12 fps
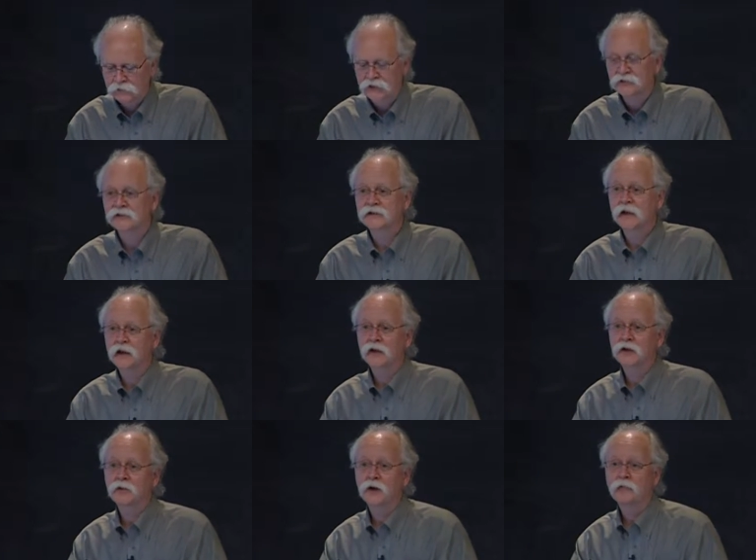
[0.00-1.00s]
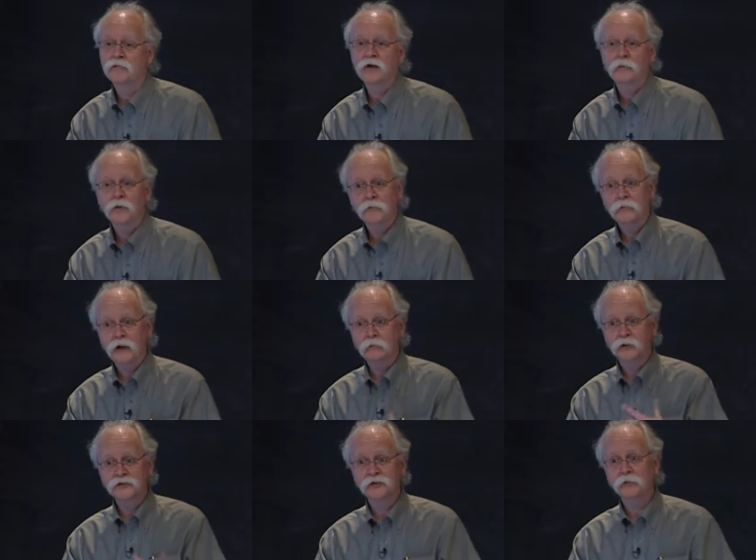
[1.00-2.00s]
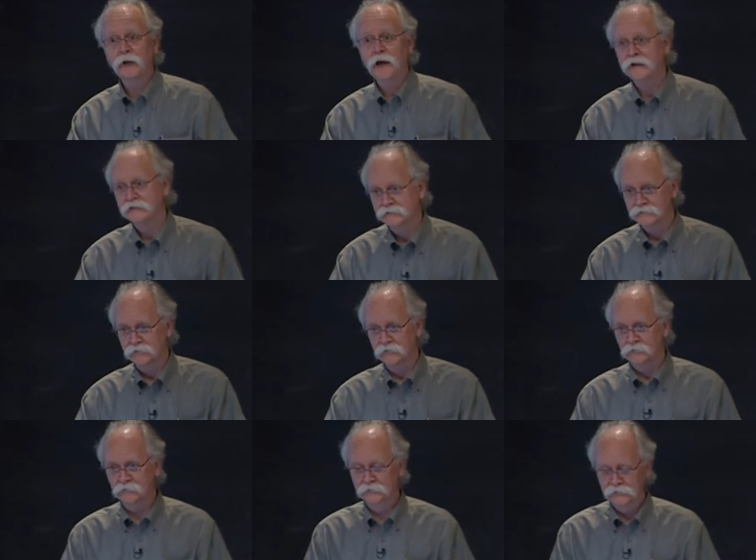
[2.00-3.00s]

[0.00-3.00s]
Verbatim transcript: by just telling you up front what my personal biases are,